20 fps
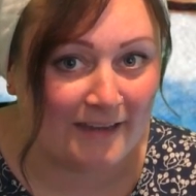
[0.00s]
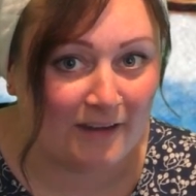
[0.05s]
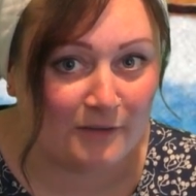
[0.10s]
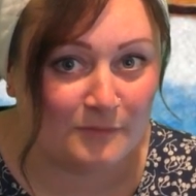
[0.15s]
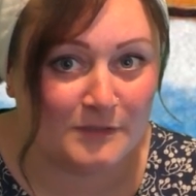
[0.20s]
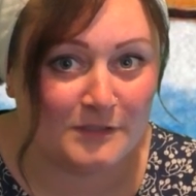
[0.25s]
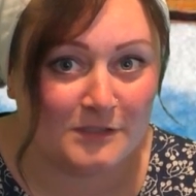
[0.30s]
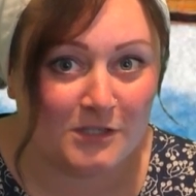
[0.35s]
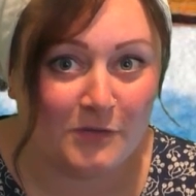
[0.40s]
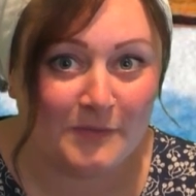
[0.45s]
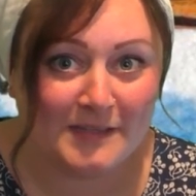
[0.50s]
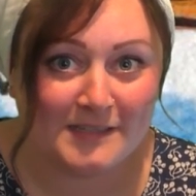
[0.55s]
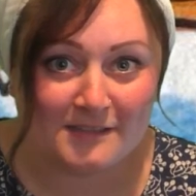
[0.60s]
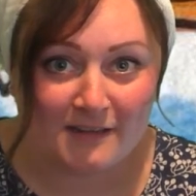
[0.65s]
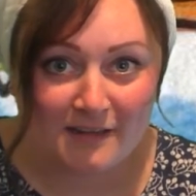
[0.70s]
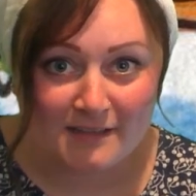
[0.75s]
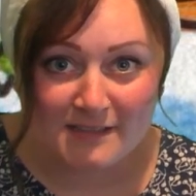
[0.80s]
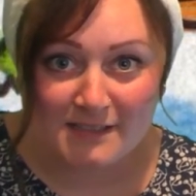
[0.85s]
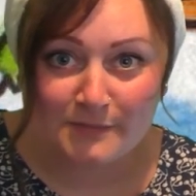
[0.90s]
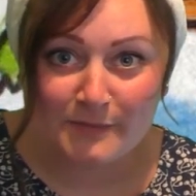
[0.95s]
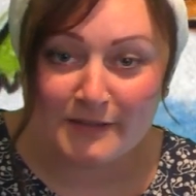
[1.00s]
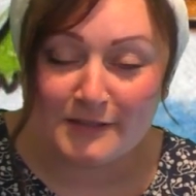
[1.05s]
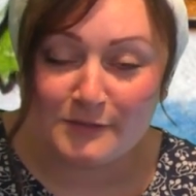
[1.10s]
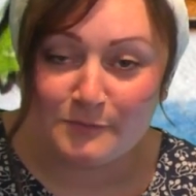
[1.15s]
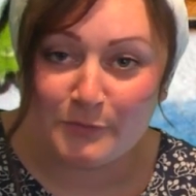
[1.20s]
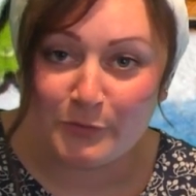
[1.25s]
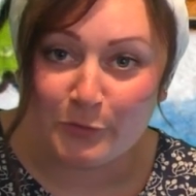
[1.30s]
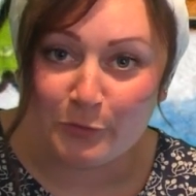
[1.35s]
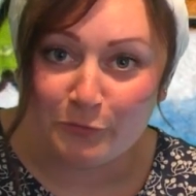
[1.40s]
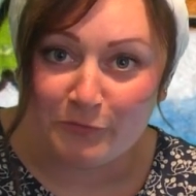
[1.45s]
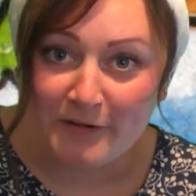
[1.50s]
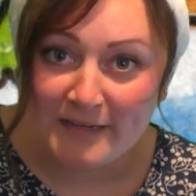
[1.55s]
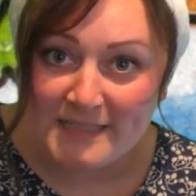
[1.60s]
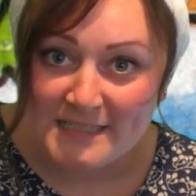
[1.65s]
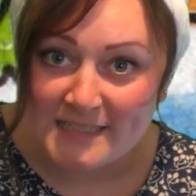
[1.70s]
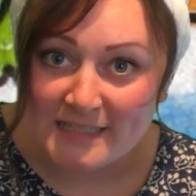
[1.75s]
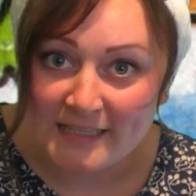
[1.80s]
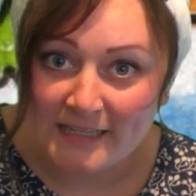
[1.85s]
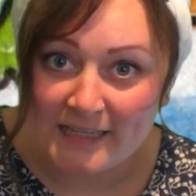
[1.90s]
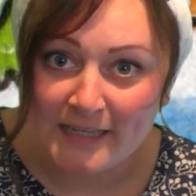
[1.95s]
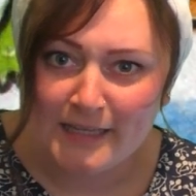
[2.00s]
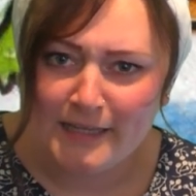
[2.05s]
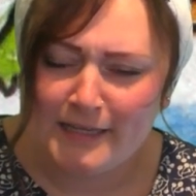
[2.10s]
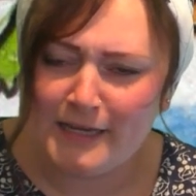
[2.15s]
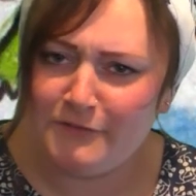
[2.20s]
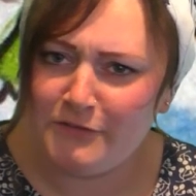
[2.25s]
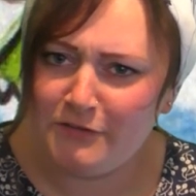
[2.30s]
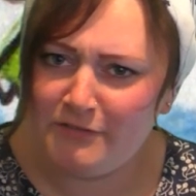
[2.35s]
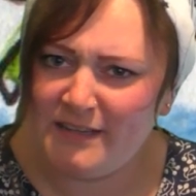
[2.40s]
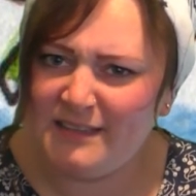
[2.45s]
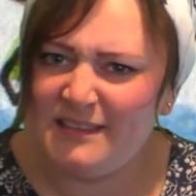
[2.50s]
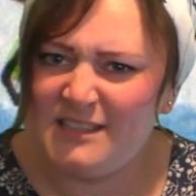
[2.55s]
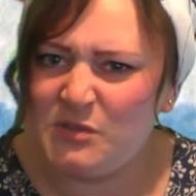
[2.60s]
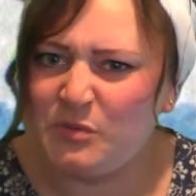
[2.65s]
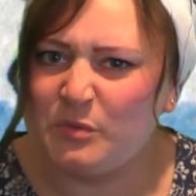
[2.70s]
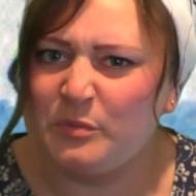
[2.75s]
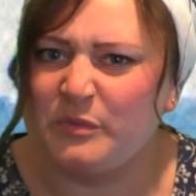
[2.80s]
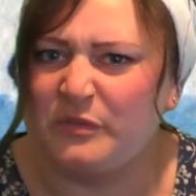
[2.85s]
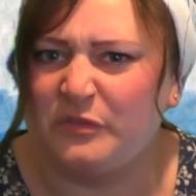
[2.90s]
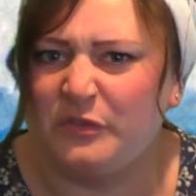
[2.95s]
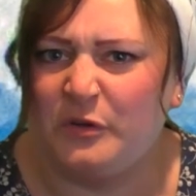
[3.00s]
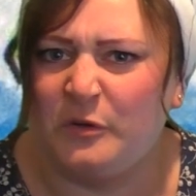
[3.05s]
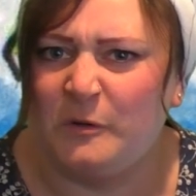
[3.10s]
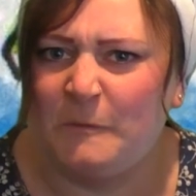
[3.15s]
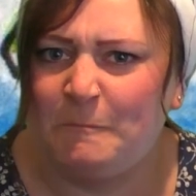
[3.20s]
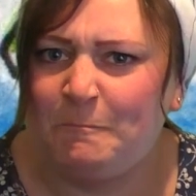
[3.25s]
I'm so excited about this book already. Have you read this one before?